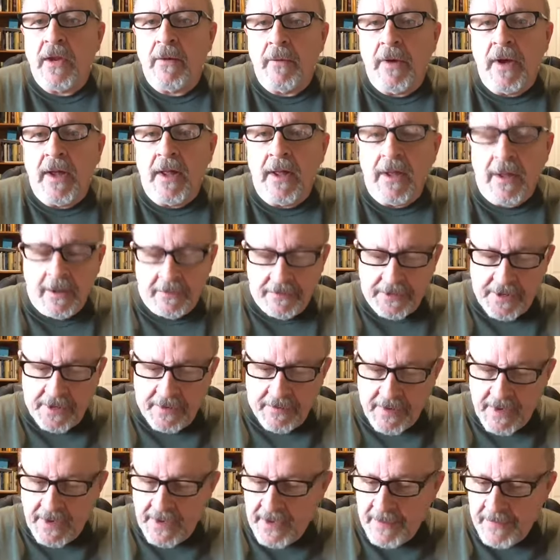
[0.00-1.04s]

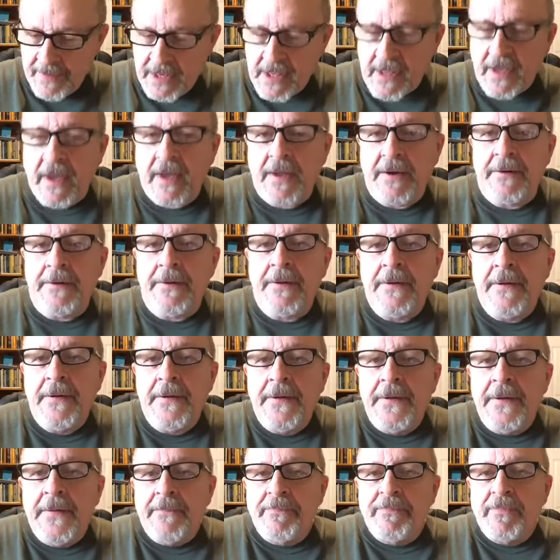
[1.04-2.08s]
Here I am again.
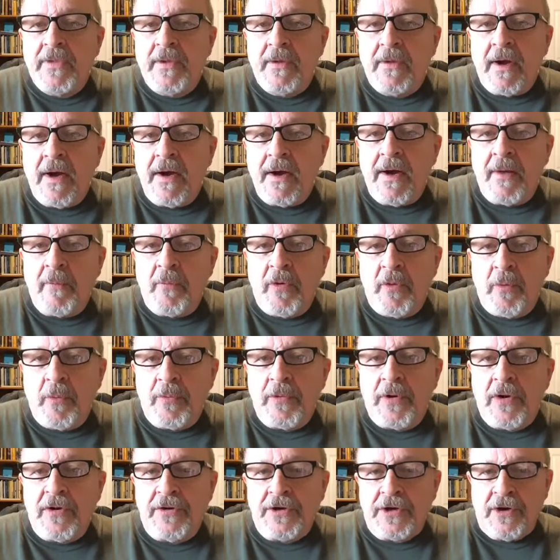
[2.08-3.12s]
We're
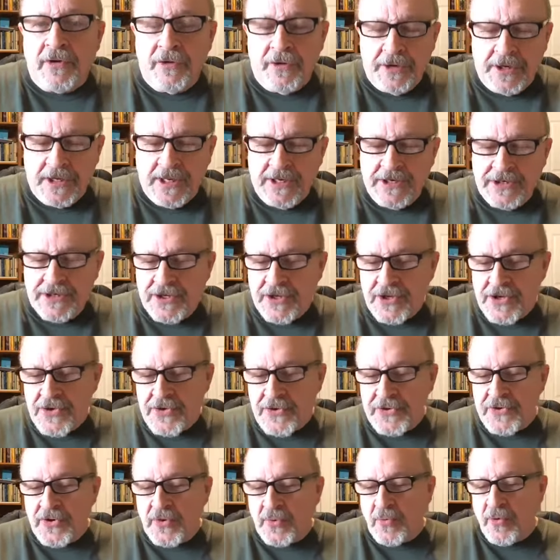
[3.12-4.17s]
going to
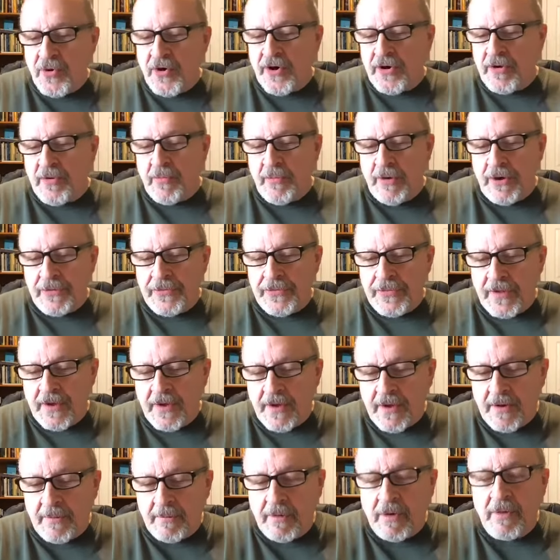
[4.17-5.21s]
continue to work with
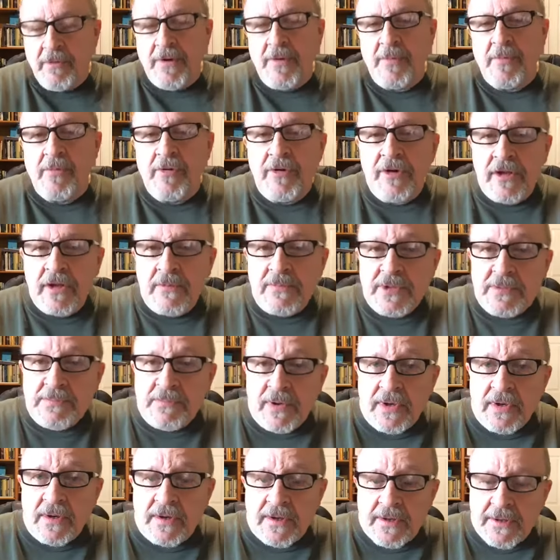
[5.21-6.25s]
Rowan Williams'
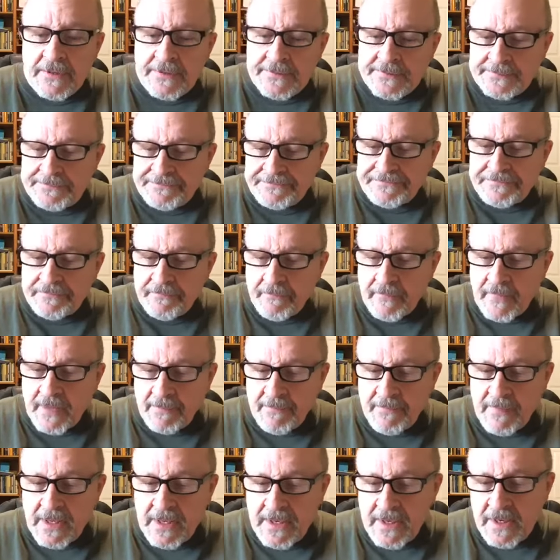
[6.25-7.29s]
book,
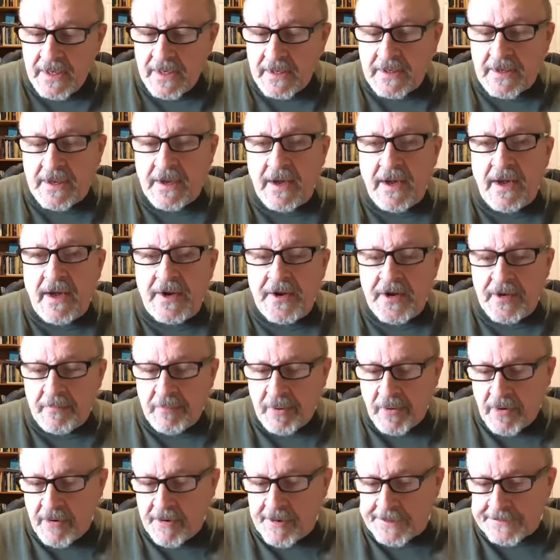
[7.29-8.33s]
Meeting God and
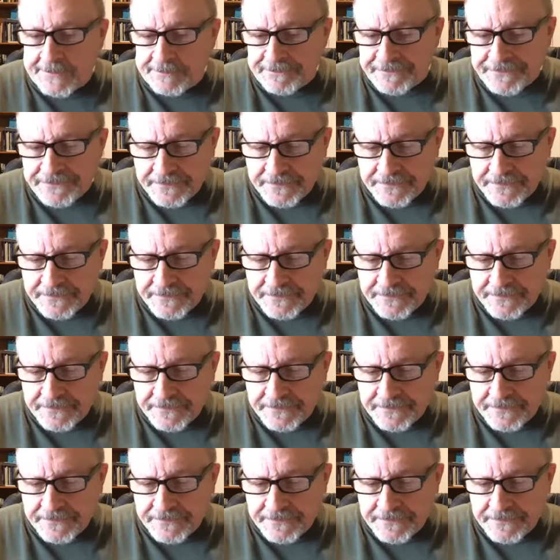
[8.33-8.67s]
Paul.